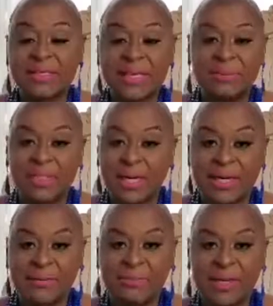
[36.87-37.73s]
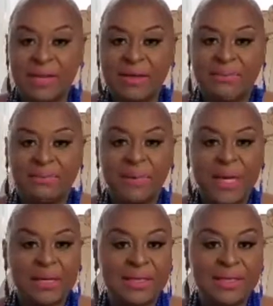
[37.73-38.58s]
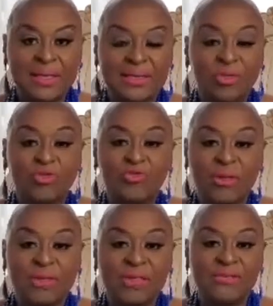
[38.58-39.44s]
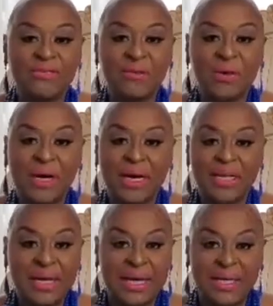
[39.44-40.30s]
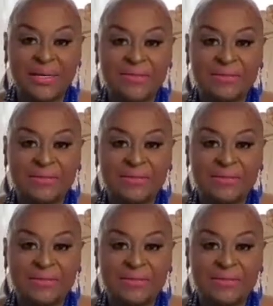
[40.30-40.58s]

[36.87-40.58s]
time, battling and struggling for our lives.